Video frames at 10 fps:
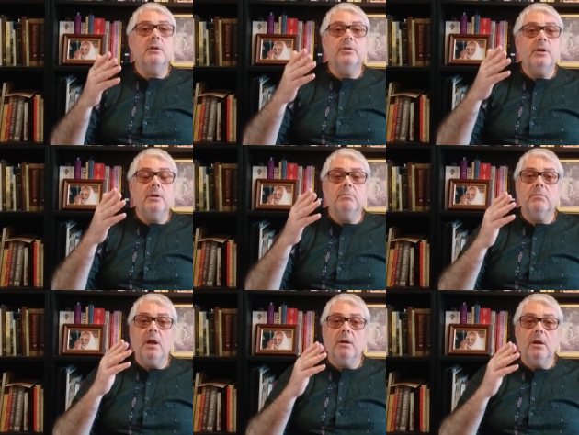The
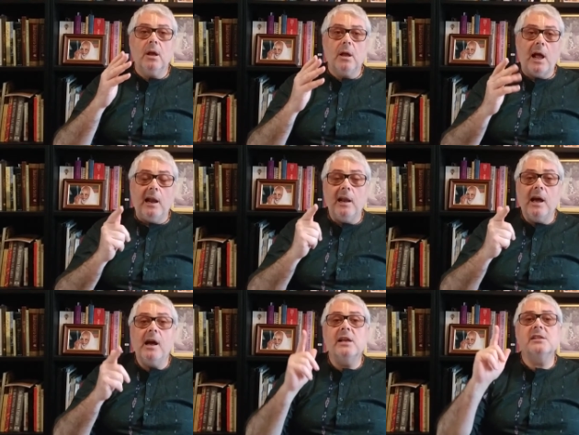um,
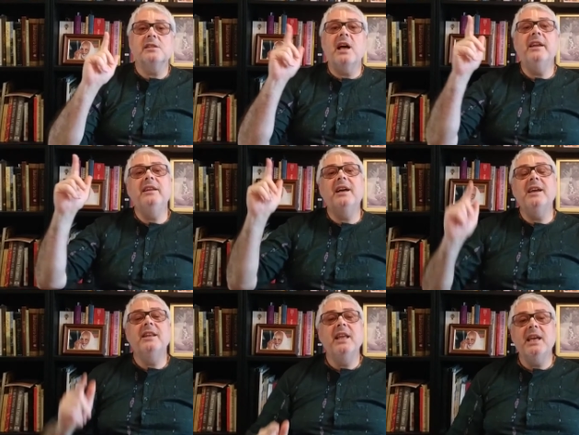Allah has
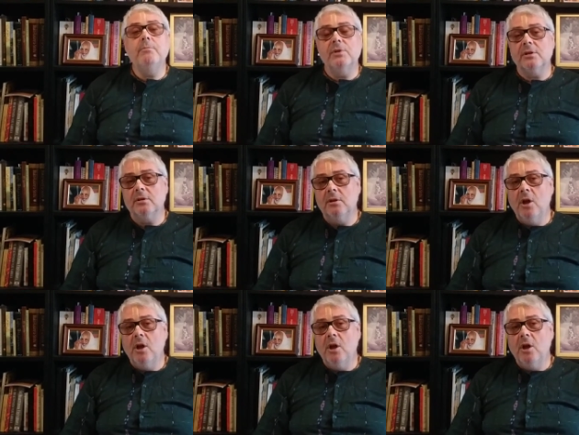99 names